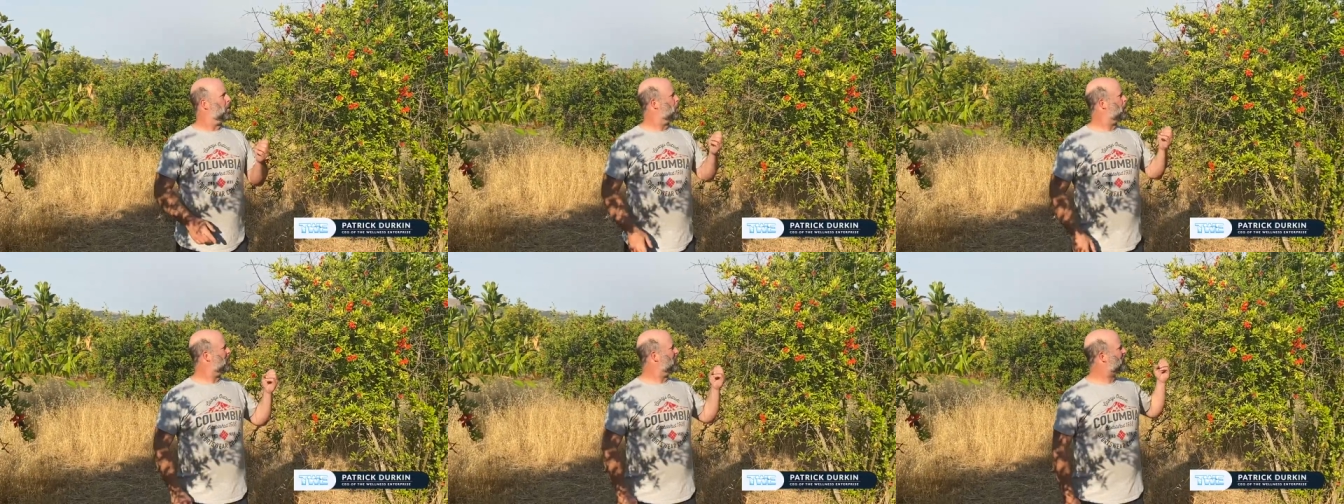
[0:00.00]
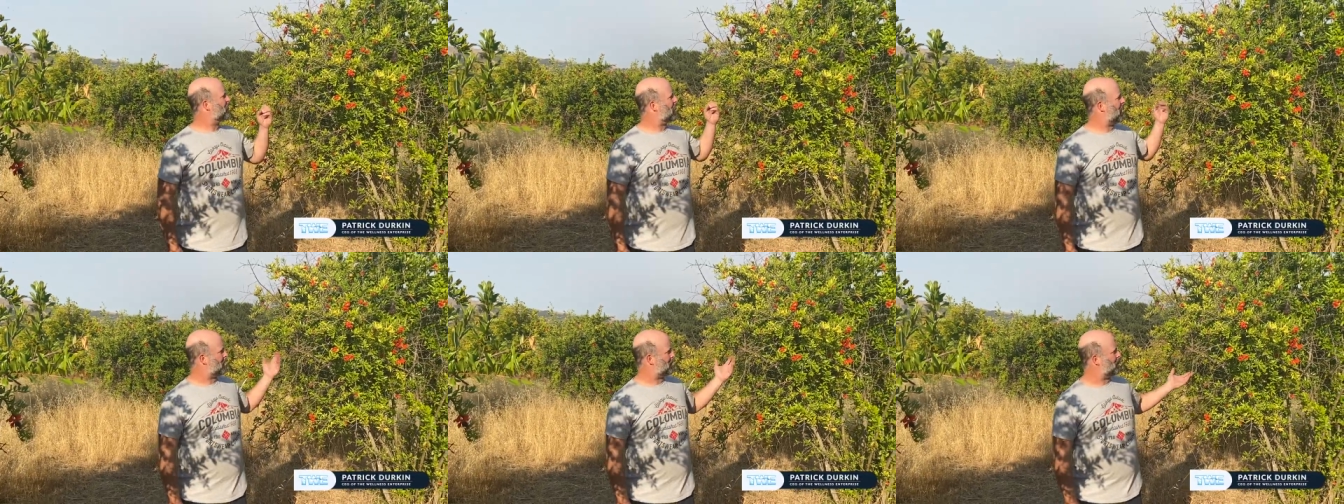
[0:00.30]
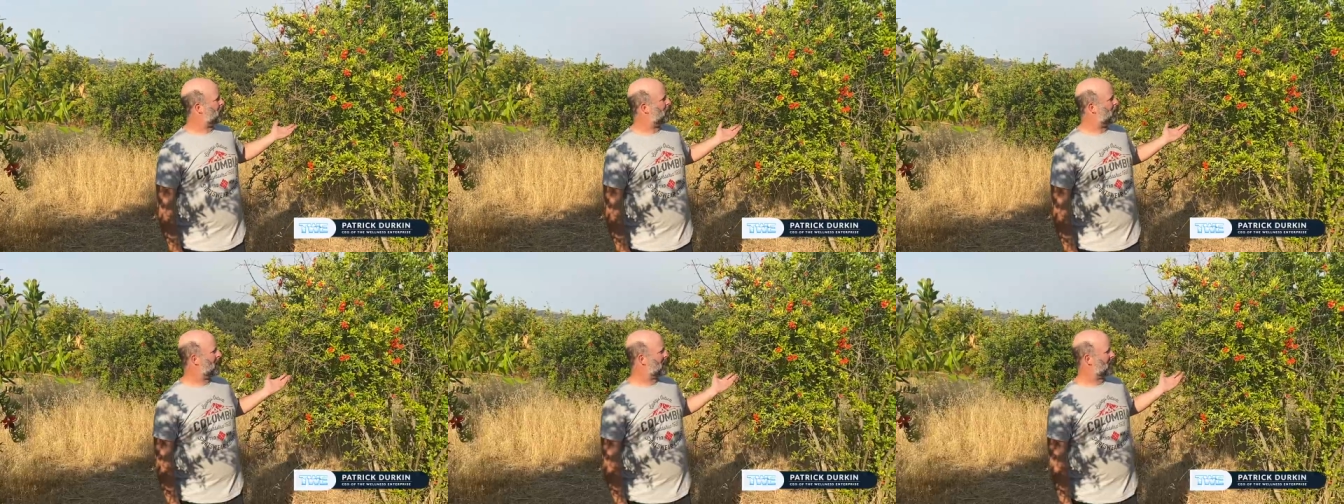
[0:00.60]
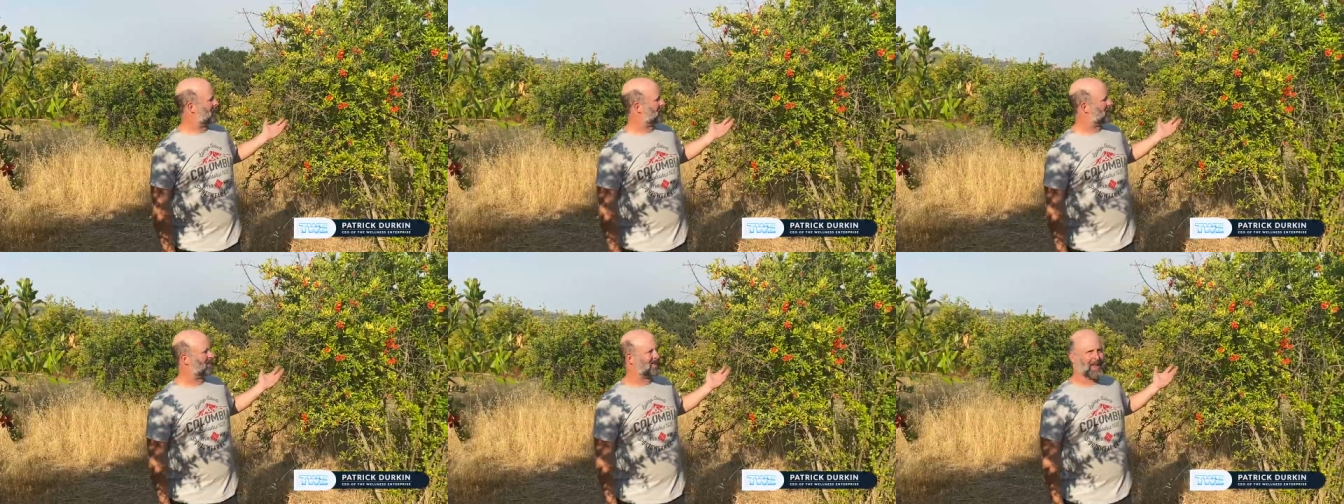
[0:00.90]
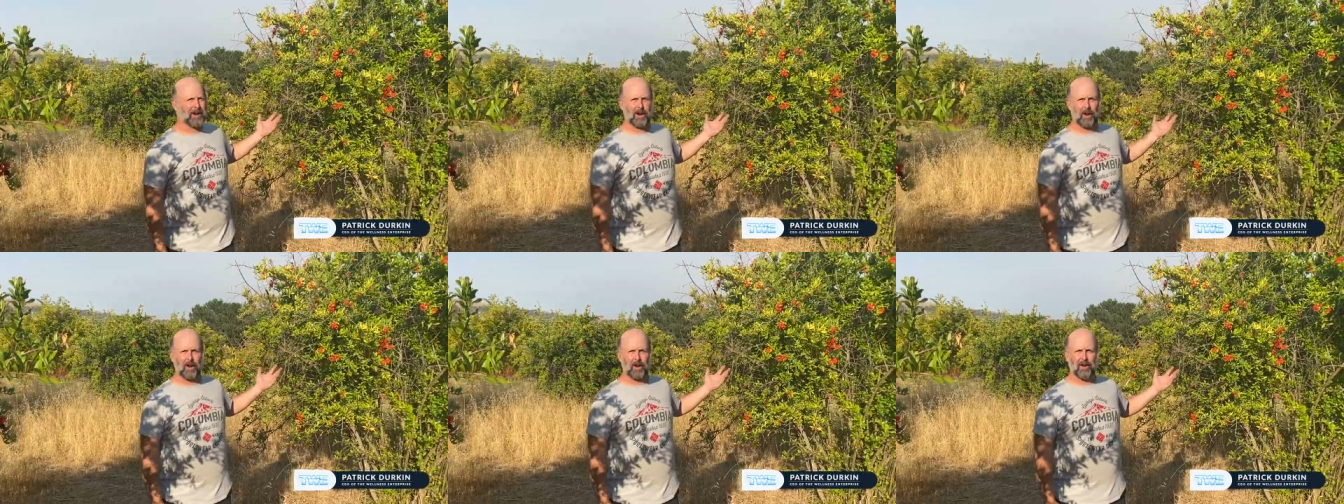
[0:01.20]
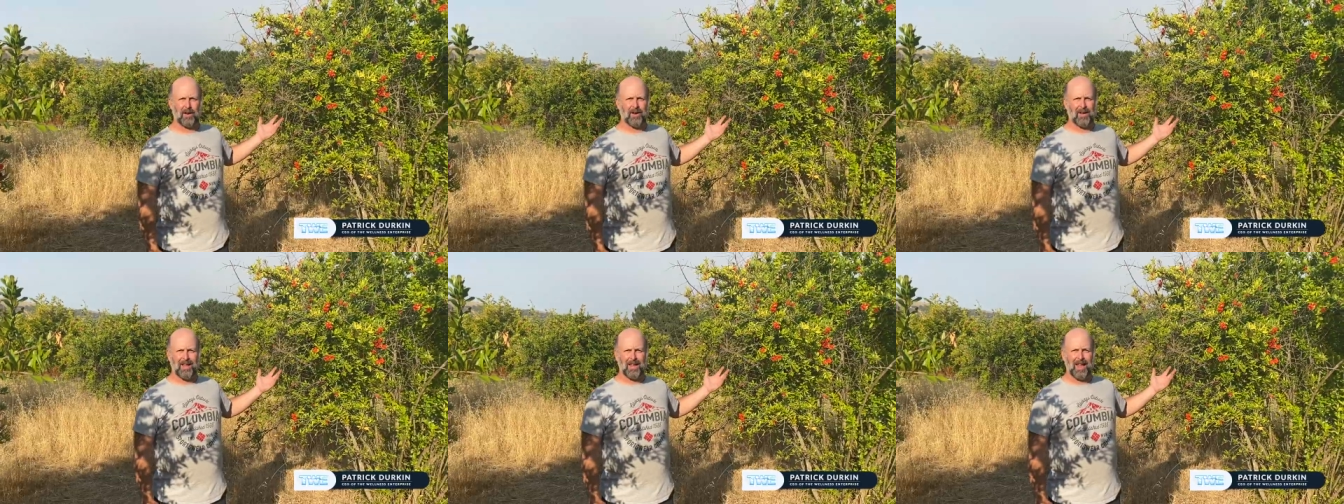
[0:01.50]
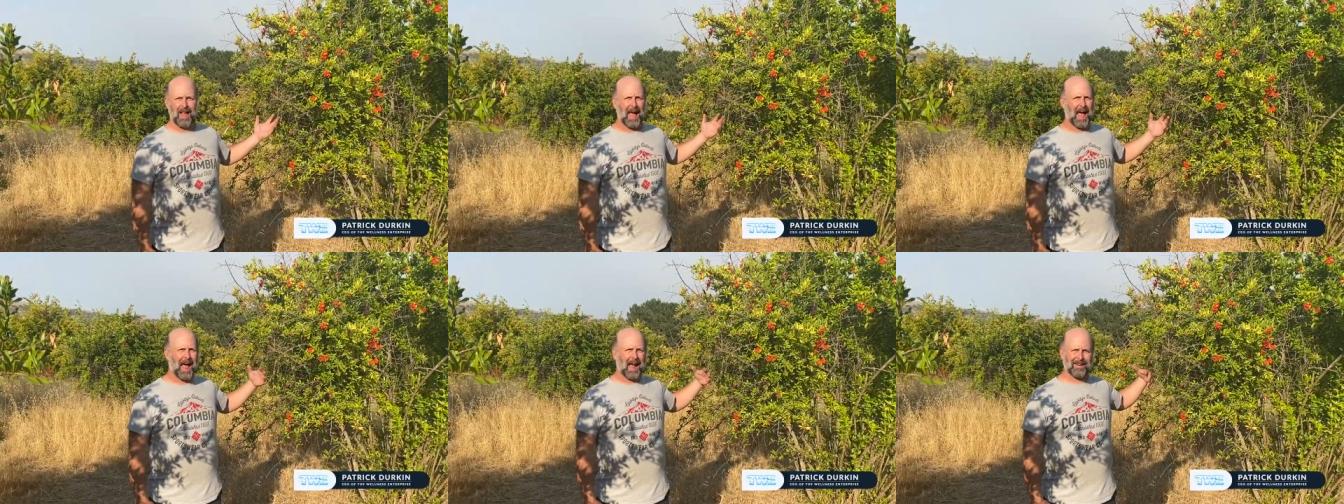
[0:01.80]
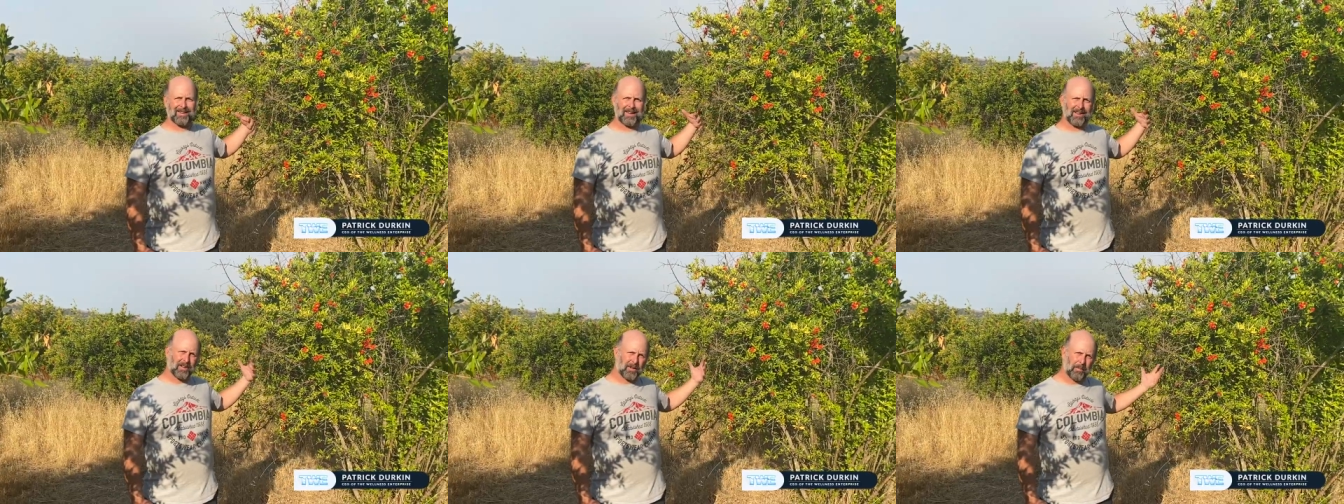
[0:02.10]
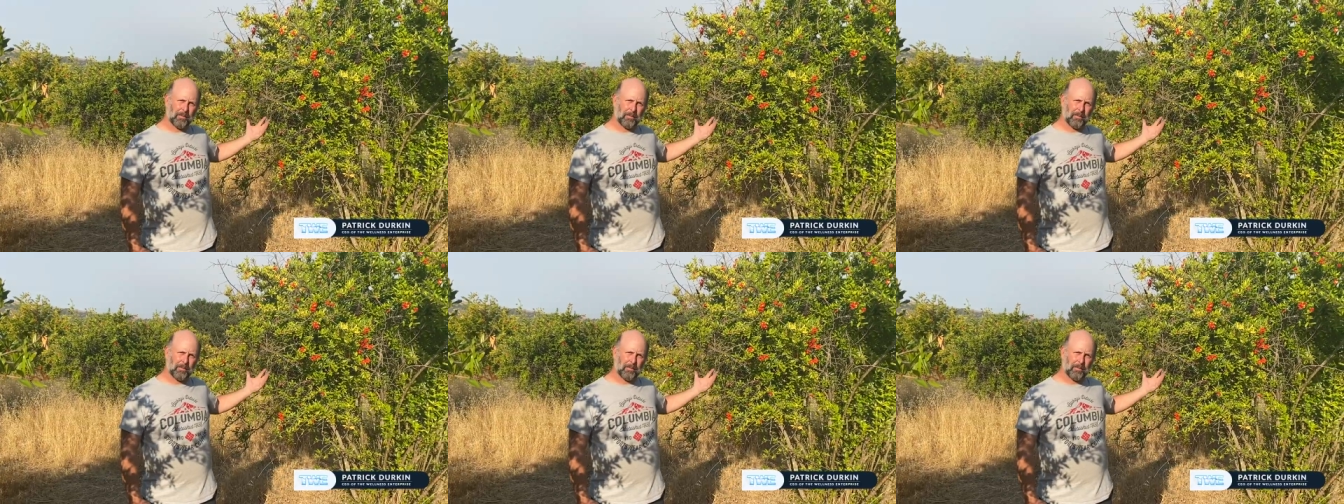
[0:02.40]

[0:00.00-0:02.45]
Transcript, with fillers: we've got plants that are acting